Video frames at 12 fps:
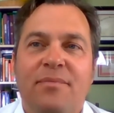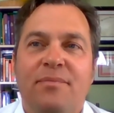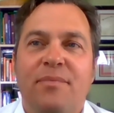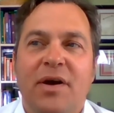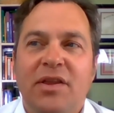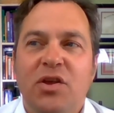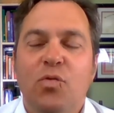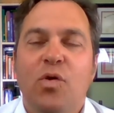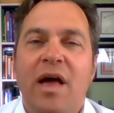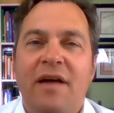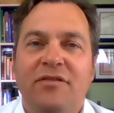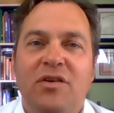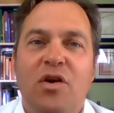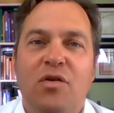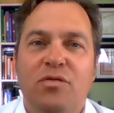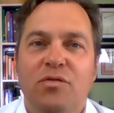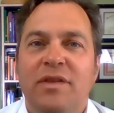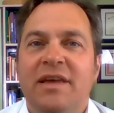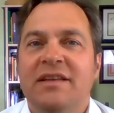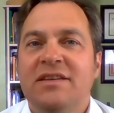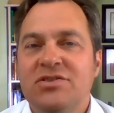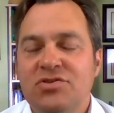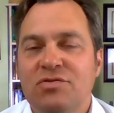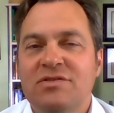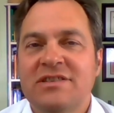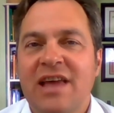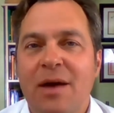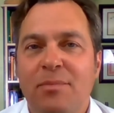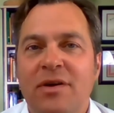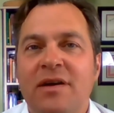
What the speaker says: but you will have to go through the additional step